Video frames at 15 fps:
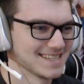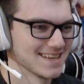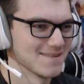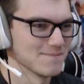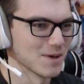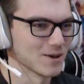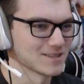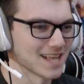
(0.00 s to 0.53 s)

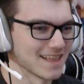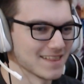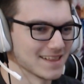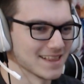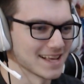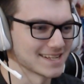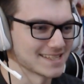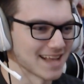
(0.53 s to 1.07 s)
Bell's on the,
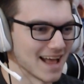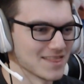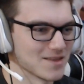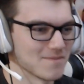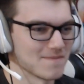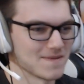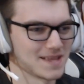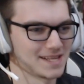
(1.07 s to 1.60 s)
like, on the,
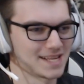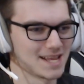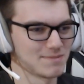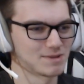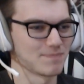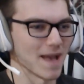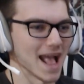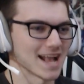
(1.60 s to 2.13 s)
he
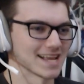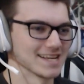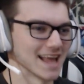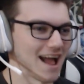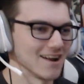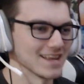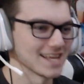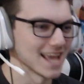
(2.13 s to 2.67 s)
keeps backing
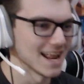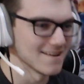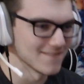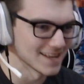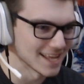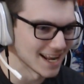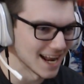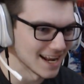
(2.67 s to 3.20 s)
down. He can't
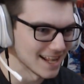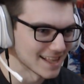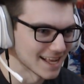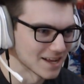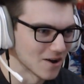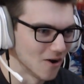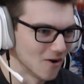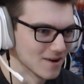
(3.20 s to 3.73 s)
even get anything
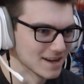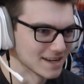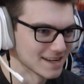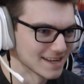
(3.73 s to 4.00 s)
going.